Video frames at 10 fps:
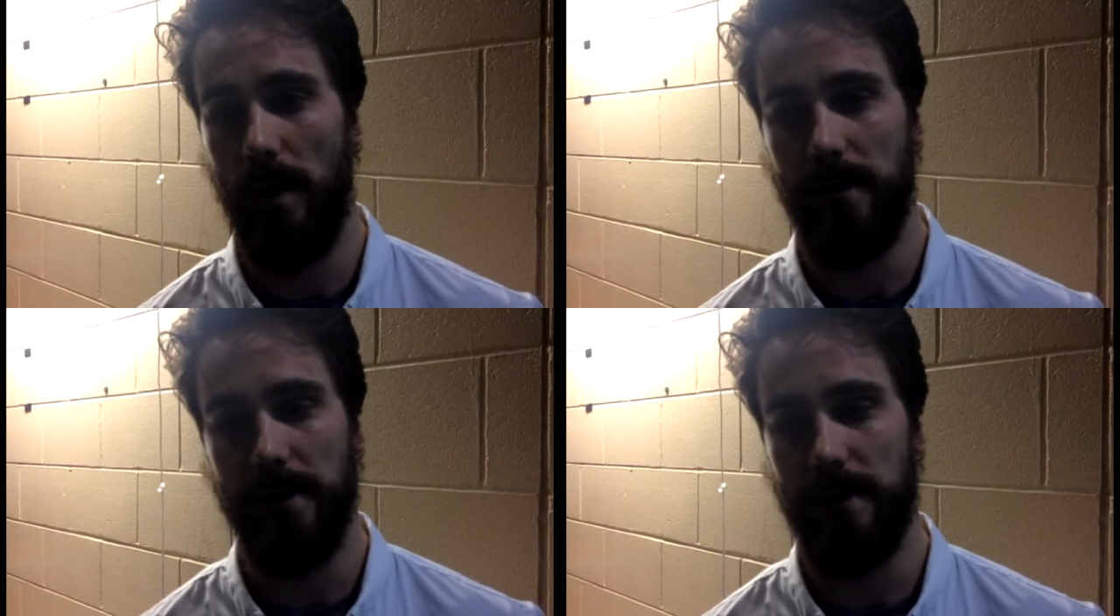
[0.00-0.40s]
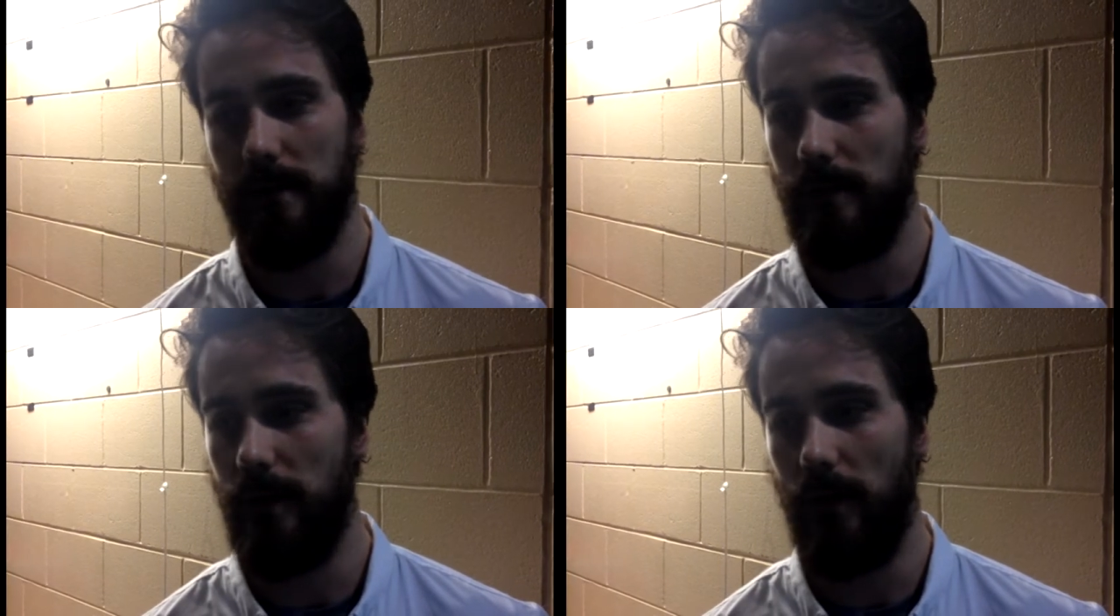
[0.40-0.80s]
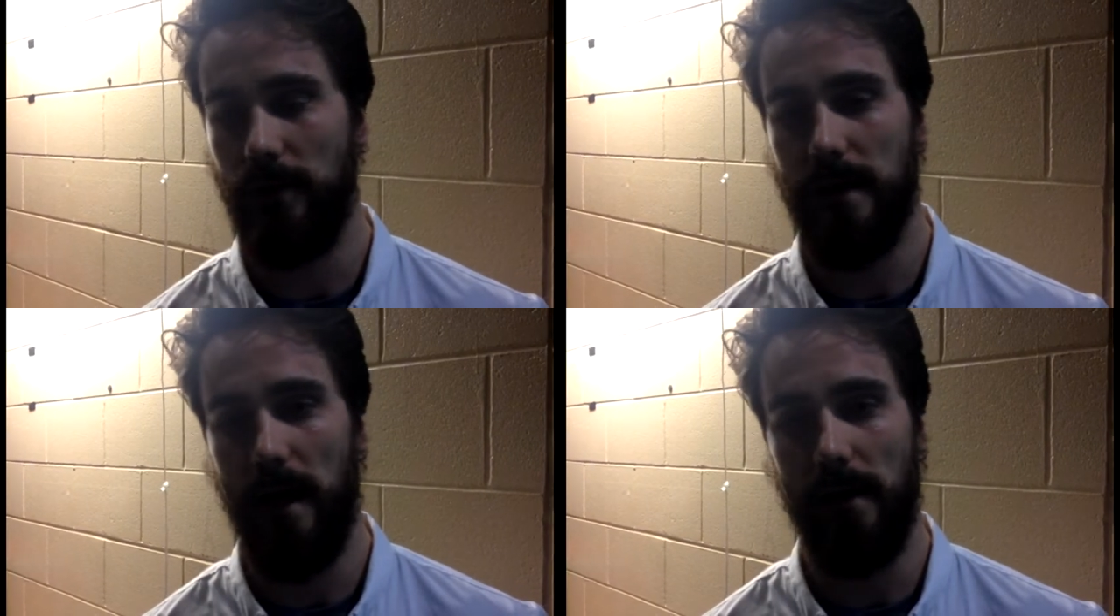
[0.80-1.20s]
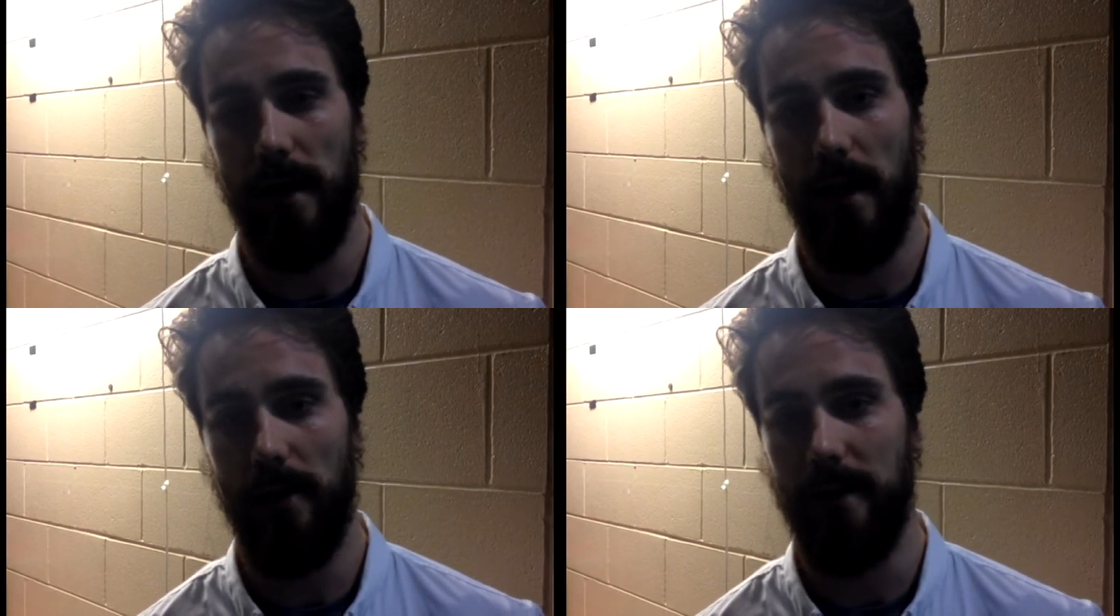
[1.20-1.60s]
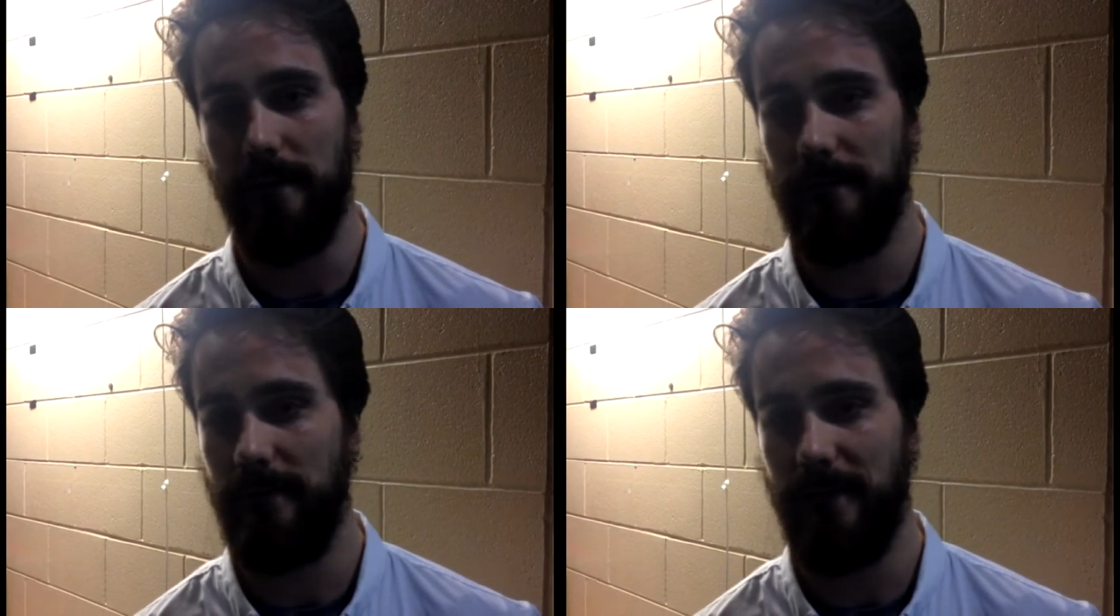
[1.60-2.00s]
Just, talk loud, and
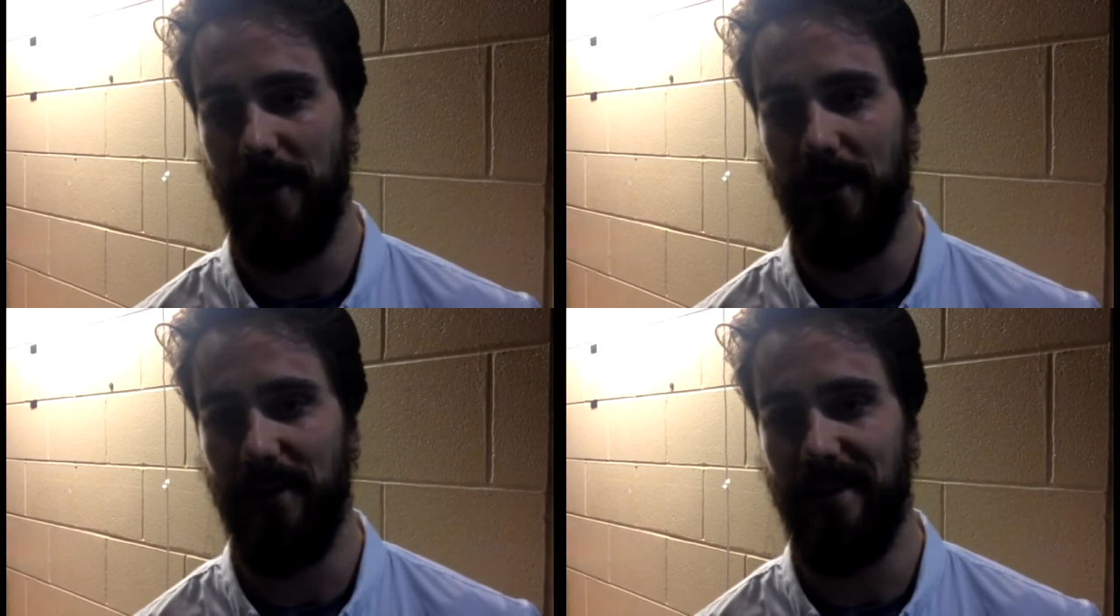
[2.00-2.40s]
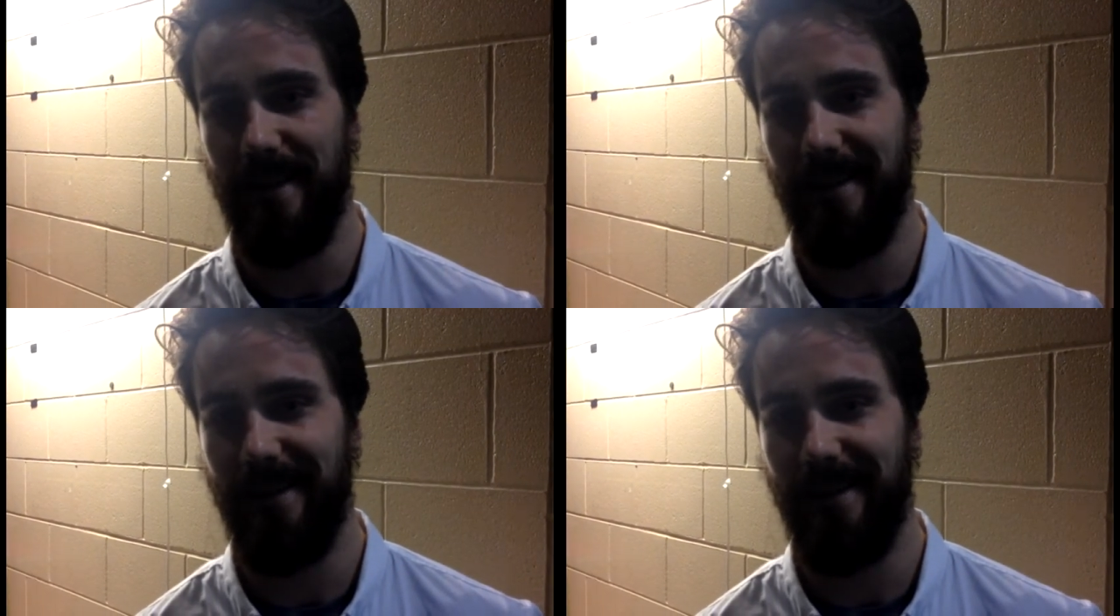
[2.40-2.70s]
he'll give it to you.